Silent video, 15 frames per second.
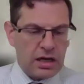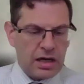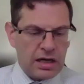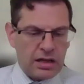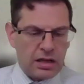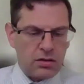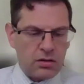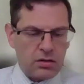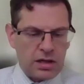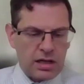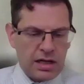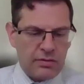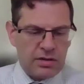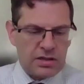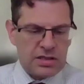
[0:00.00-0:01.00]
and I think the only
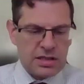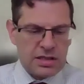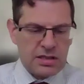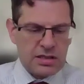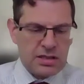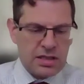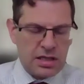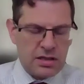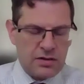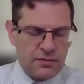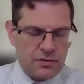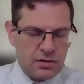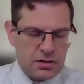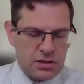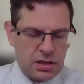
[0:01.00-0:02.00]
thing I would set the stage
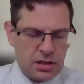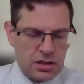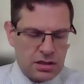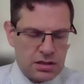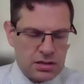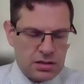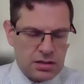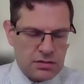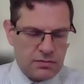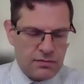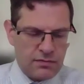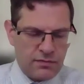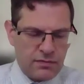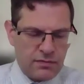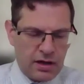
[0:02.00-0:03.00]
for is
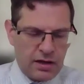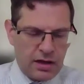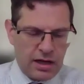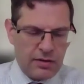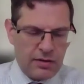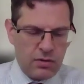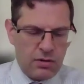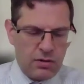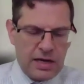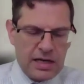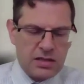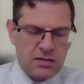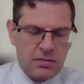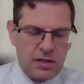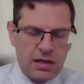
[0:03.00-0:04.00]
I would
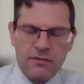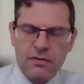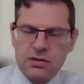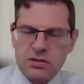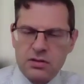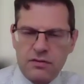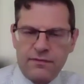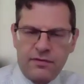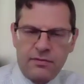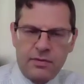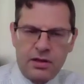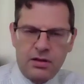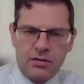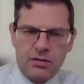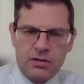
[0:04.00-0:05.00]
imagine many folks are
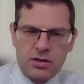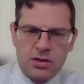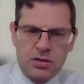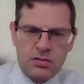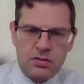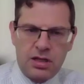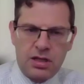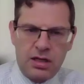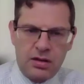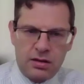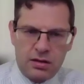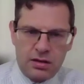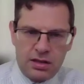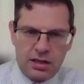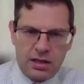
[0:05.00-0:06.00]
familiar with the Juneteenth
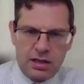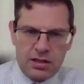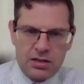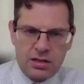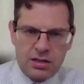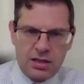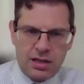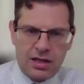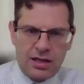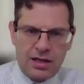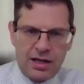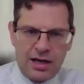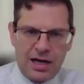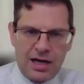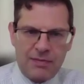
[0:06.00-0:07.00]
litigation
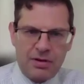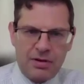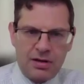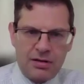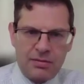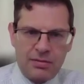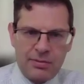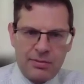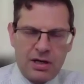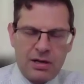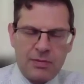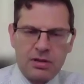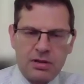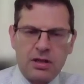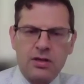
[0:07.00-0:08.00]
that happened maybe a
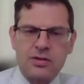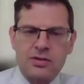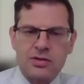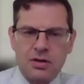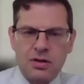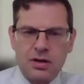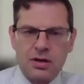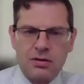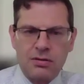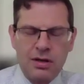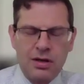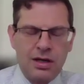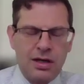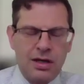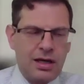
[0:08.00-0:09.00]
couple of years ago.
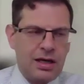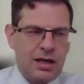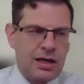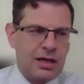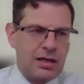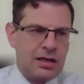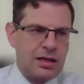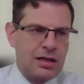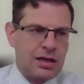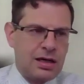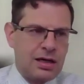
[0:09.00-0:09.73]
And